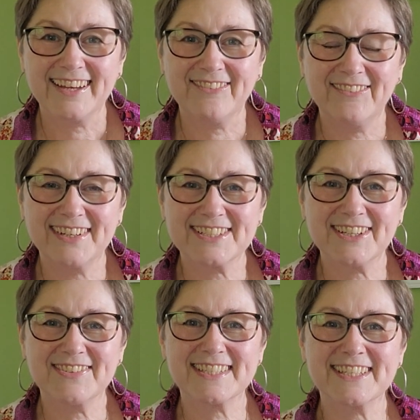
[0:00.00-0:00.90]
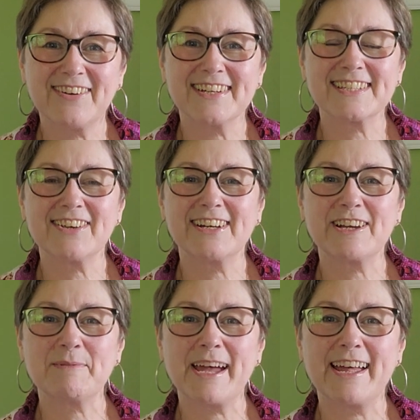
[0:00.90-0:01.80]
which I was so excited
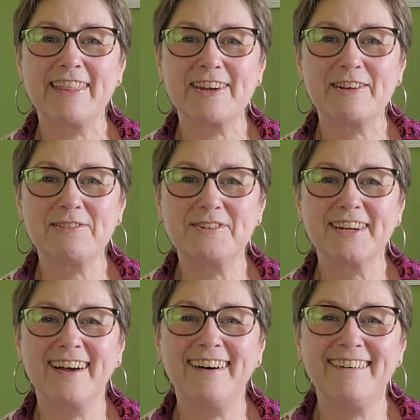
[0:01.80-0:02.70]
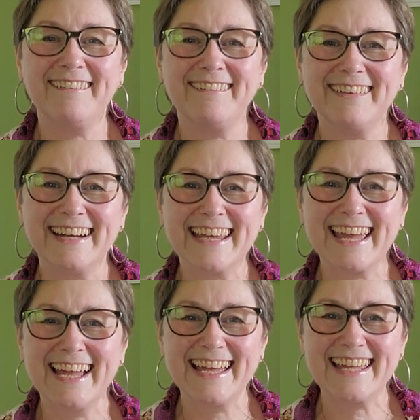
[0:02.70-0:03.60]
about. And then I thought, oh, I
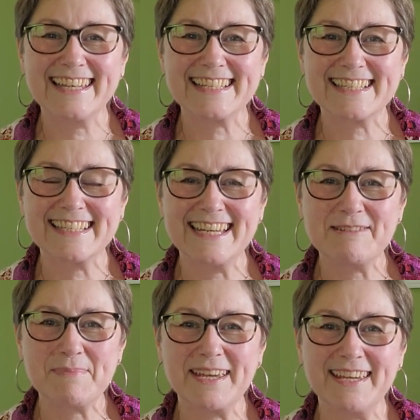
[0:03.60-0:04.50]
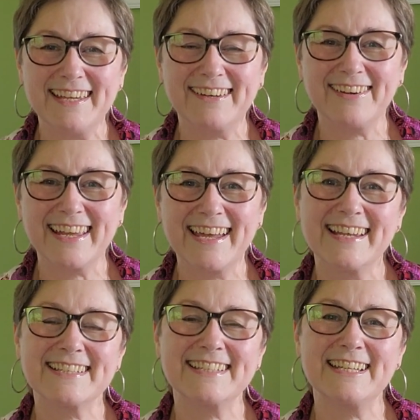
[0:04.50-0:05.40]
can't sneak a peek
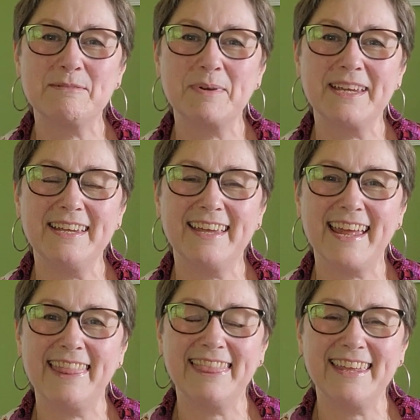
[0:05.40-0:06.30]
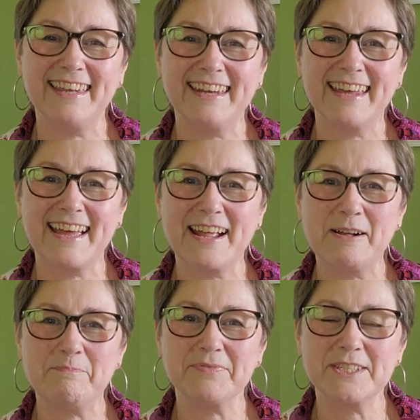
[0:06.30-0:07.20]
and then
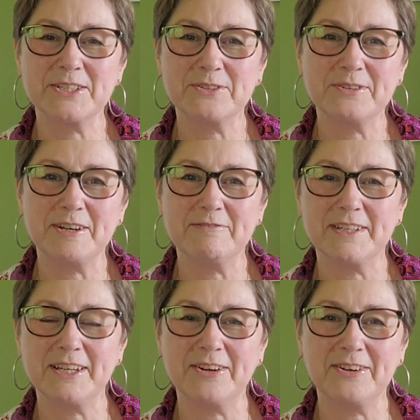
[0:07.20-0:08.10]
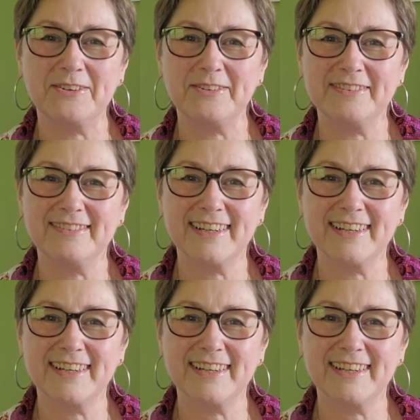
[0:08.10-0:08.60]
do a video